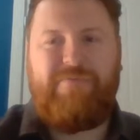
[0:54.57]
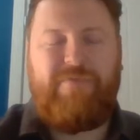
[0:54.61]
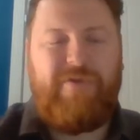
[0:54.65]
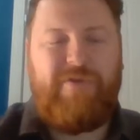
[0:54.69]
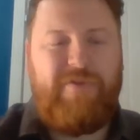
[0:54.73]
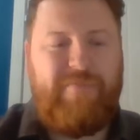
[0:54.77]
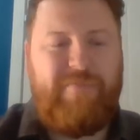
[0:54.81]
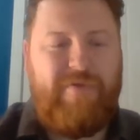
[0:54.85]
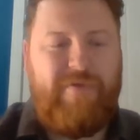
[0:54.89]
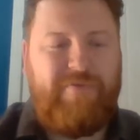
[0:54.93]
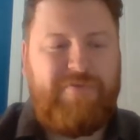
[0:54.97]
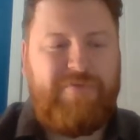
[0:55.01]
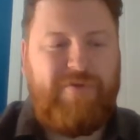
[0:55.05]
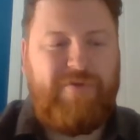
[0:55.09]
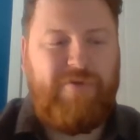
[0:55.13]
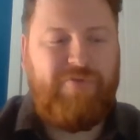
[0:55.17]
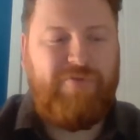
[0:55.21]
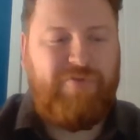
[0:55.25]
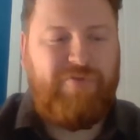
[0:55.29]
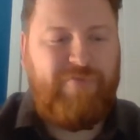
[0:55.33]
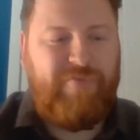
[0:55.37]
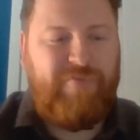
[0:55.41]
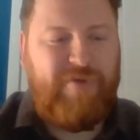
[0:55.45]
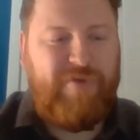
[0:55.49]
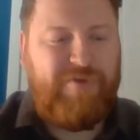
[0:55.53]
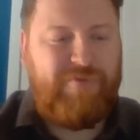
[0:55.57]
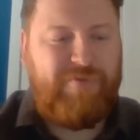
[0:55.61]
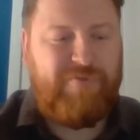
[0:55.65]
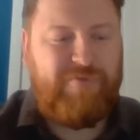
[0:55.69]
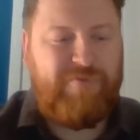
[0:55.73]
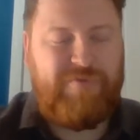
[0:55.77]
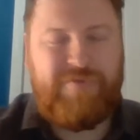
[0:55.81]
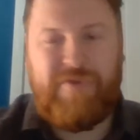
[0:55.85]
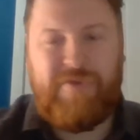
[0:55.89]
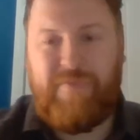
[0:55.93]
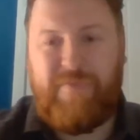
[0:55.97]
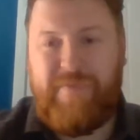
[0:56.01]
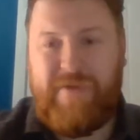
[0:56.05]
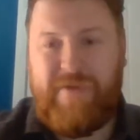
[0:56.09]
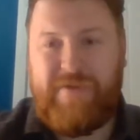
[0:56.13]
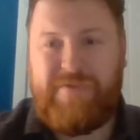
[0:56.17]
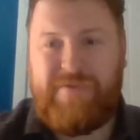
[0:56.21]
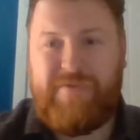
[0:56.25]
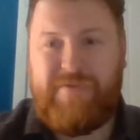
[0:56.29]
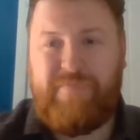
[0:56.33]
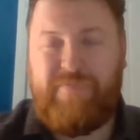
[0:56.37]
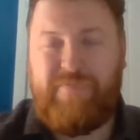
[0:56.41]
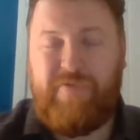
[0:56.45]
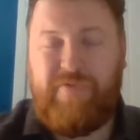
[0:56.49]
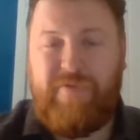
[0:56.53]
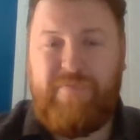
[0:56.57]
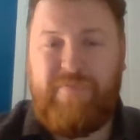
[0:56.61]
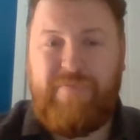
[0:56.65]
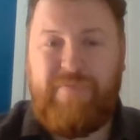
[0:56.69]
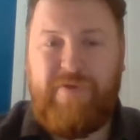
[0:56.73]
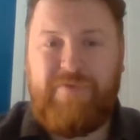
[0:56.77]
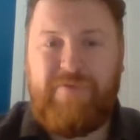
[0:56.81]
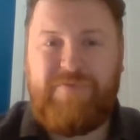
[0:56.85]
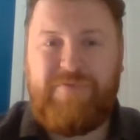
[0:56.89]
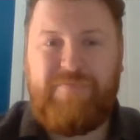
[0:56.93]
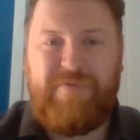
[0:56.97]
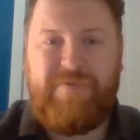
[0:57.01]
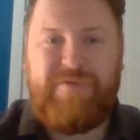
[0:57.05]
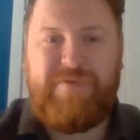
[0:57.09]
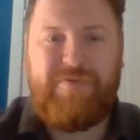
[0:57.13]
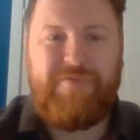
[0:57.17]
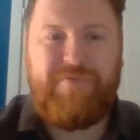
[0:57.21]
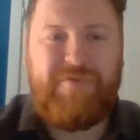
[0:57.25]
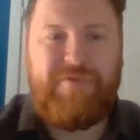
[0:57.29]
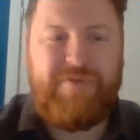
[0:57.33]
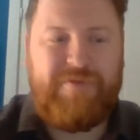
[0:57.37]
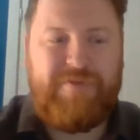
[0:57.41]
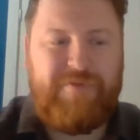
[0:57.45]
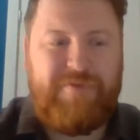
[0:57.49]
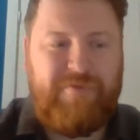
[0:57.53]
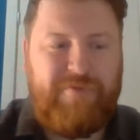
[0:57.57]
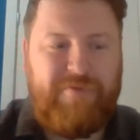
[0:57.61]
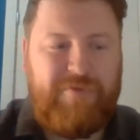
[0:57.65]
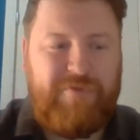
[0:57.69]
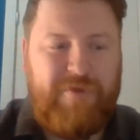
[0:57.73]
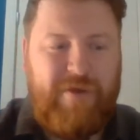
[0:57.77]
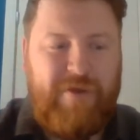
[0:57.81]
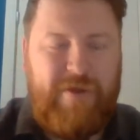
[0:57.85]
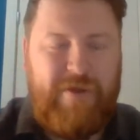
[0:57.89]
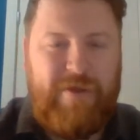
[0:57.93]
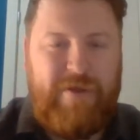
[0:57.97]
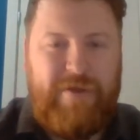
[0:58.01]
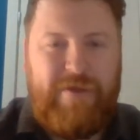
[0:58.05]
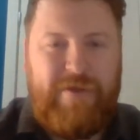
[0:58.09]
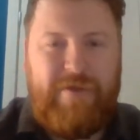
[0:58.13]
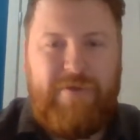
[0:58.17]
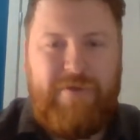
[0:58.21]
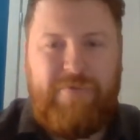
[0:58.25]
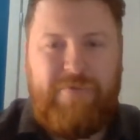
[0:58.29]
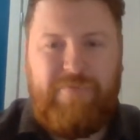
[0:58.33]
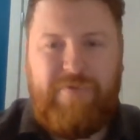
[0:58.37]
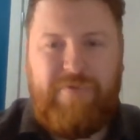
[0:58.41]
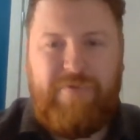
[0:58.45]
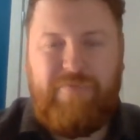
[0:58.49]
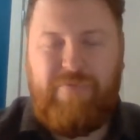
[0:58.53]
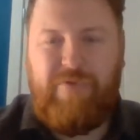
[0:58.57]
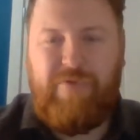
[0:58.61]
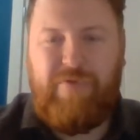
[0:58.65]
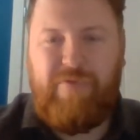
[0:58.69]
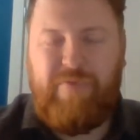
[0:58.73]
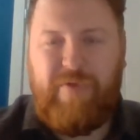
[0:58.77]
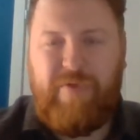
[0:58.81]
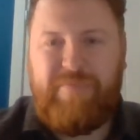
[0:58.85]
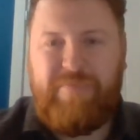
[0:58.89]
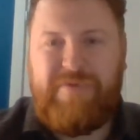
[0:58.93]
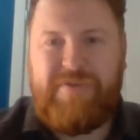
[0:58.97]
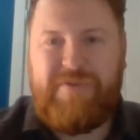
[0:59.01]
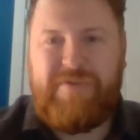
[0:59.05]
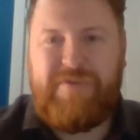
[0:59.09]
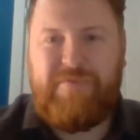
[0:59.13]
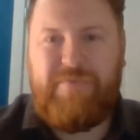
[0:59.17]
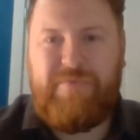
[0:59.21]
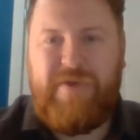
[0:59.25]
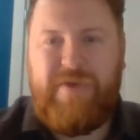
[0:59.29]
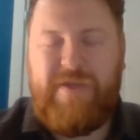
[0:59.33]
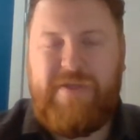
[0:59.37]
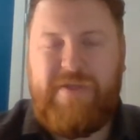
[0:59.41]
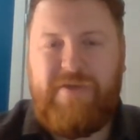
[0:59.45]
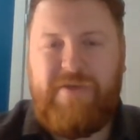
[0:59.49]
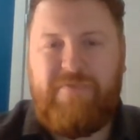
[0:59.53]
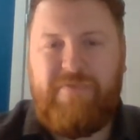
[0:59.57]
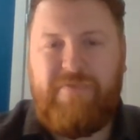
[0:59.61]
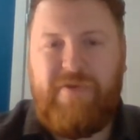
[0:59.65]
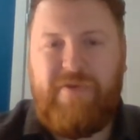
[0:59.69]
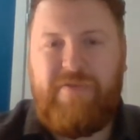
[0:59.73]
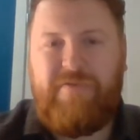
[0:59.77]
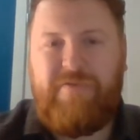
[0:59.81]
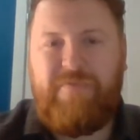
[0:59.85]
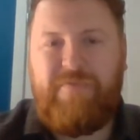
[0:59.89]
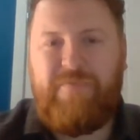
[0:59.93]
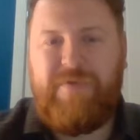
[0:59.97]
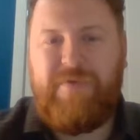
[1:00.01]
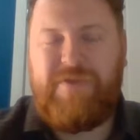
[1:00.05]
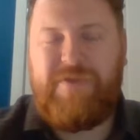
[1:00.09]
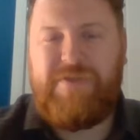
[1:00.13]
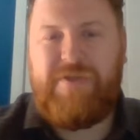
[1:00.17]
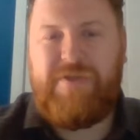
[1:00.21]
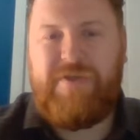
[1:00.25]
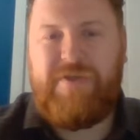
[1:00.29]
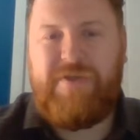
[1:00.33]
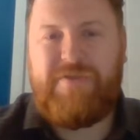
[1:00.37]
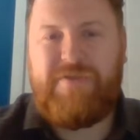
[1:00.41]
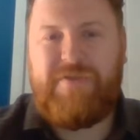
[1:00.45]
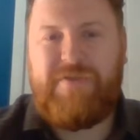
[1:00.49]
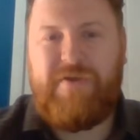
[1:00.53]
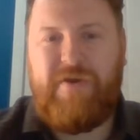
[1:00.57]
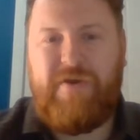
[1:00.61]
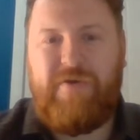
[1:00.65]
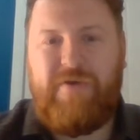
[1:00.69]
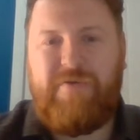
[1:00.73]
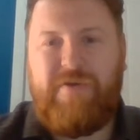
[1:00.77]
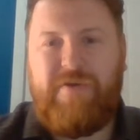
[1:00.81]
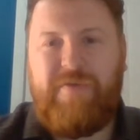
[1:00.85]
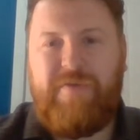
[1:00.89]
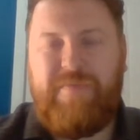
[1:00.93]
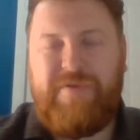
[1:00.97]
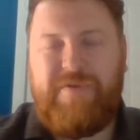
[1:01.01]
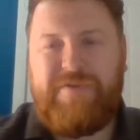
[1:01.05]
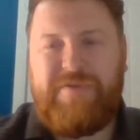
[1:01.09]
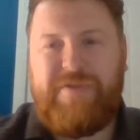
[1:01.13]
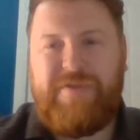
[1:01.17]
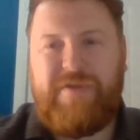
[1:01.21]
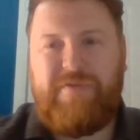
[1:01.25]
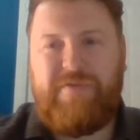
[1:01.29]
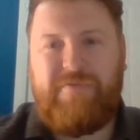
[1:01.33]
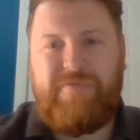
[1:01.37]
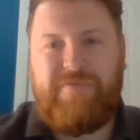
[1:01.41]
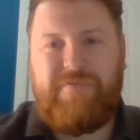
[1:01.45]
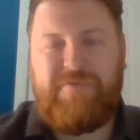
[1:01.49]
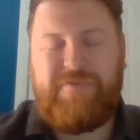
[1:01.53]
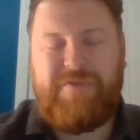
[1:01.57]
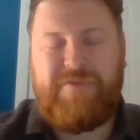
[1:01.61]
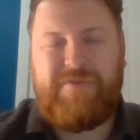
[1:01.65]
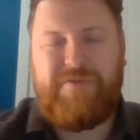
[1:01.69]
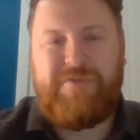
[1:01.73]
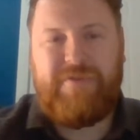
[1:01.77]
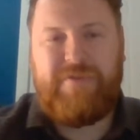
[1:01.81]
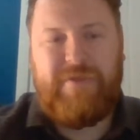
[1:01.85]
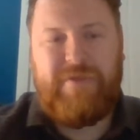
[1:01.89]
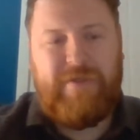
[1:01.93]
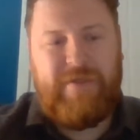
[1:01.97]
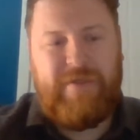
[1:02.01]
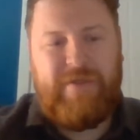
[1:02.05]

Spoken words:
one of the most controversial topics and probably most misunderstood with the rural properties that we deal with, which is occupancy clauses.